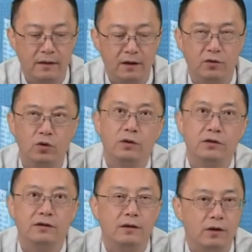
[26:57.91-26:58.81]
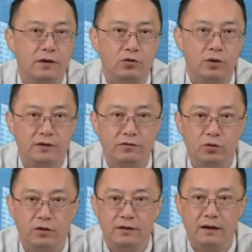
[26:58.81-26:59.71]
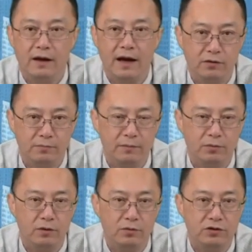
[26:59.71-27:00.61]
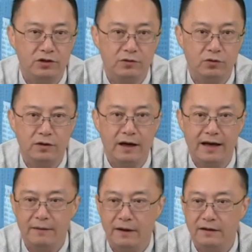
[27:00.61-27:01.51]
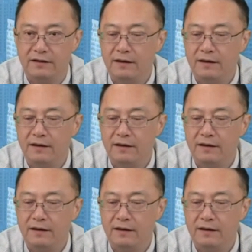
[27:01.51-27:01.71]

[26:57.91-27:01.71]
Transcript: Of course, on the 24th, I remember it was General Dynamics,